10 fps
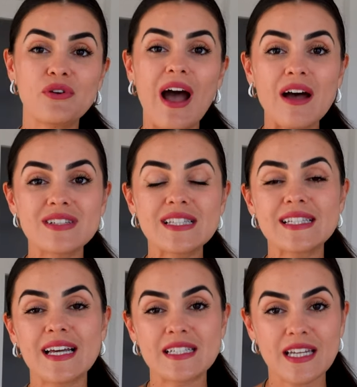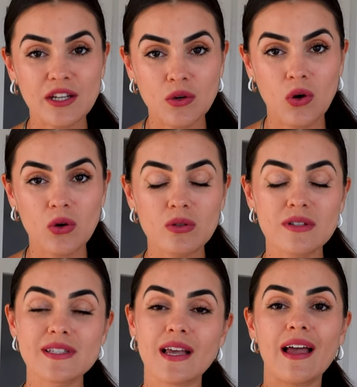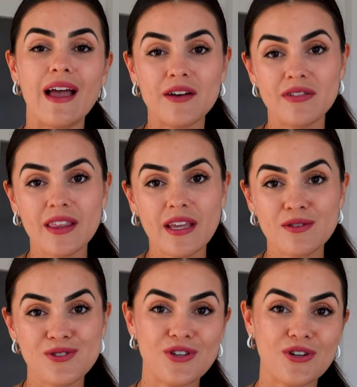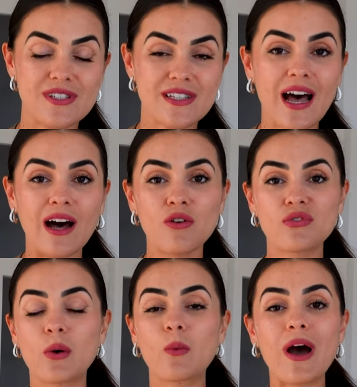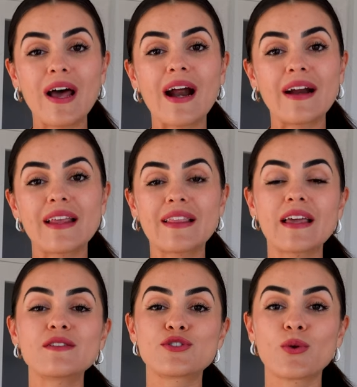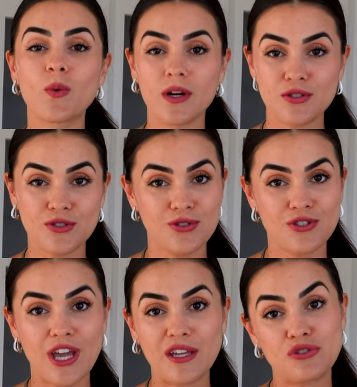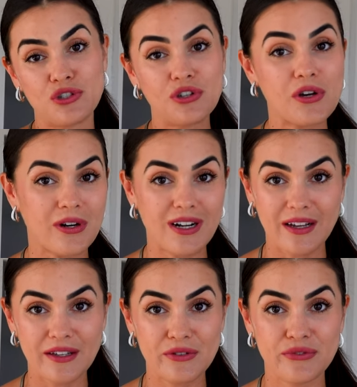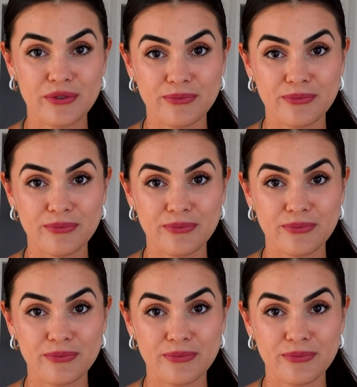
If you haven't set any goals, have a think to yourself, what are the things you want to change in your life?